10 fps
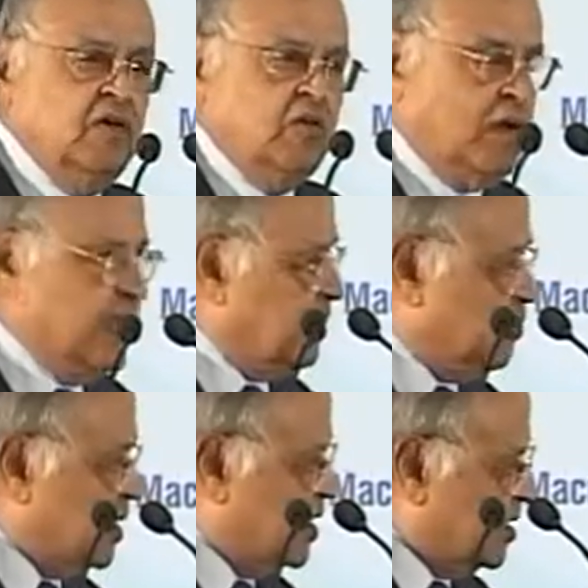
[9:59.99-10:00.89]
or like a
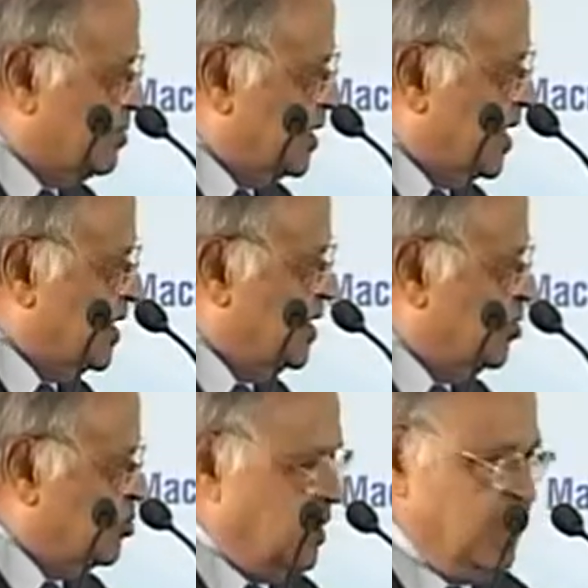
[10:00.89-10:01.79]
Pragati Maidan
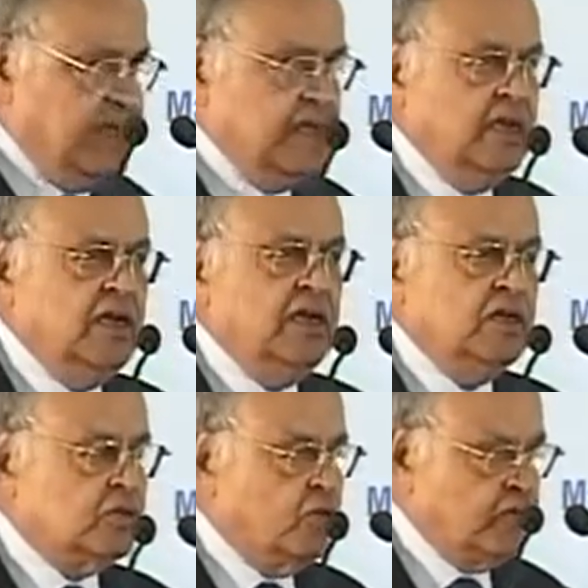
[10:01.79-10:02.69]
in New Delhi
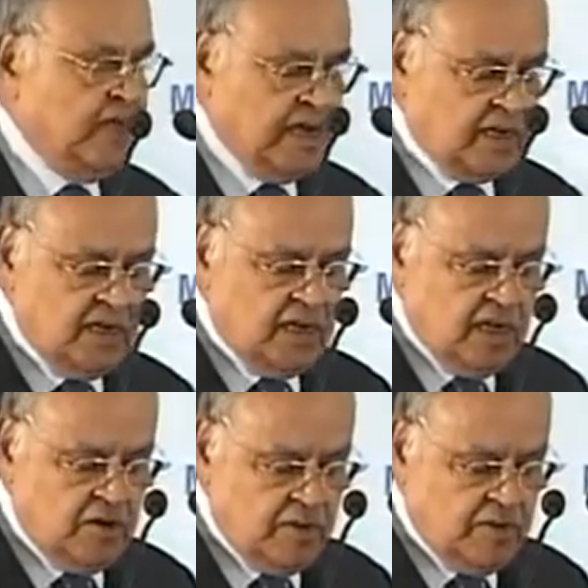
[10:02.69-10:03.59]
so that
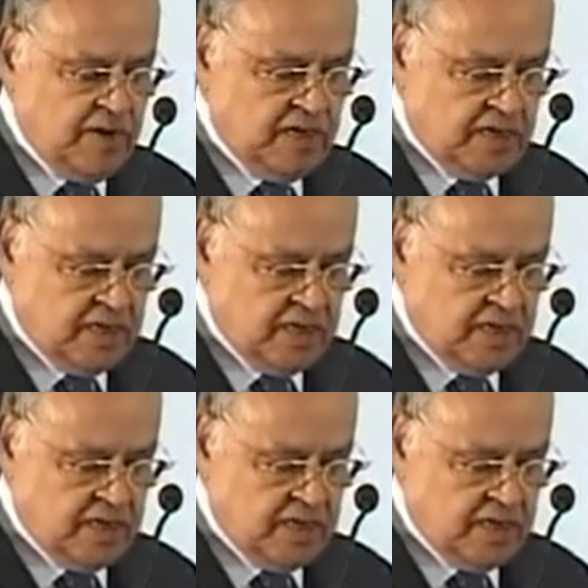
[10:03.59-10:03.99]
everybody